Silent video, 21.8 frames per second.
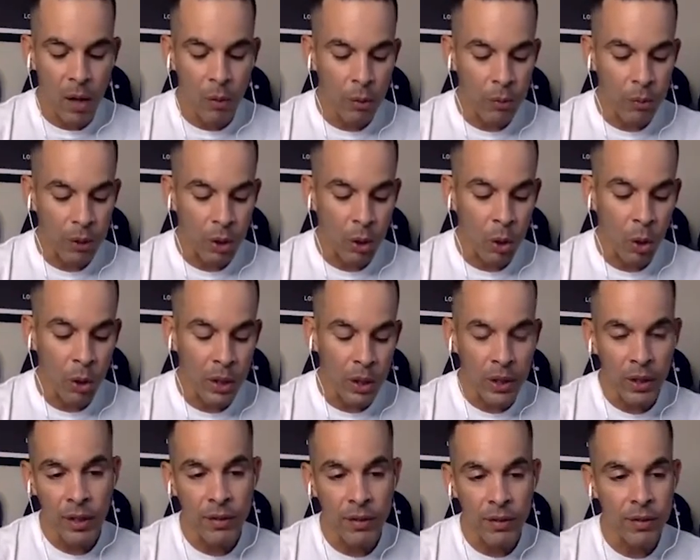we're
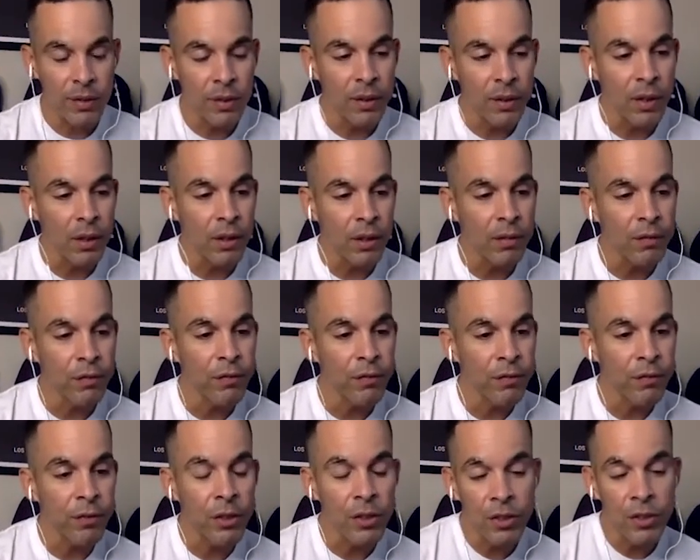recording this the
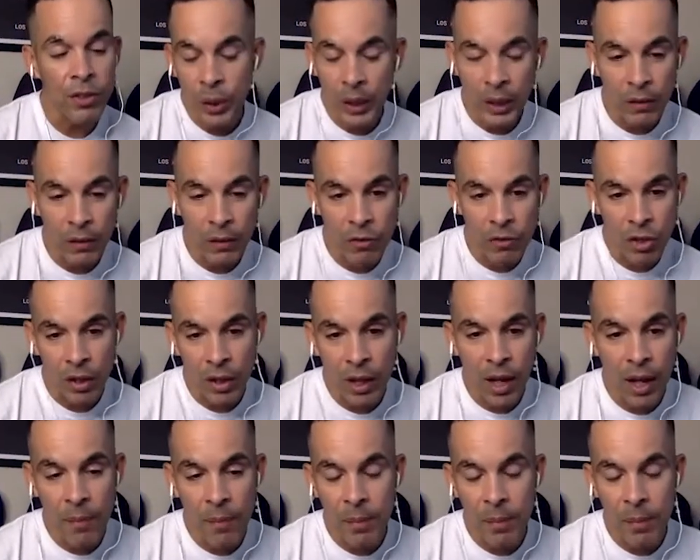first week of July,